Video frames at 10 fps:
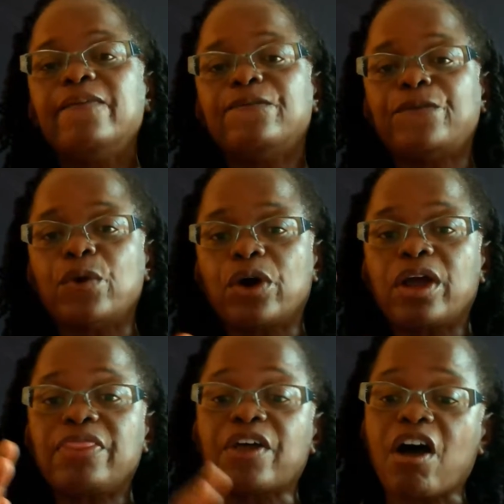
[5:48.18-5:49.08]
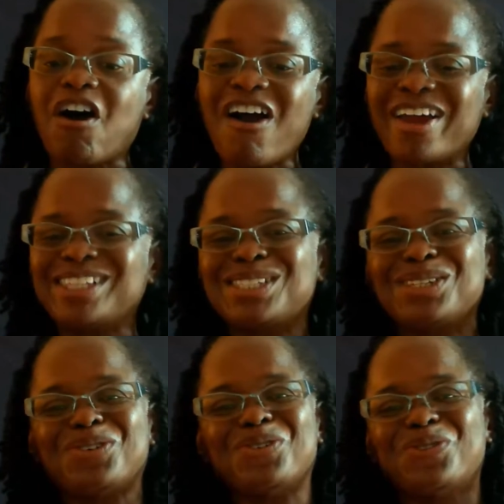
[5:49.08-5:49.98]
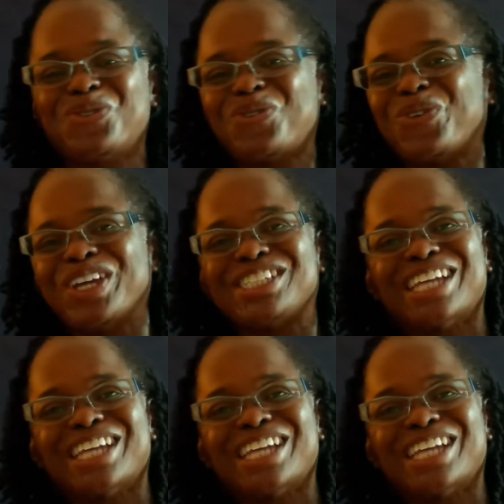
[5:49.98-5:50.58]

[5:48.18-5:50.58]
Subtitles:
for the arts, which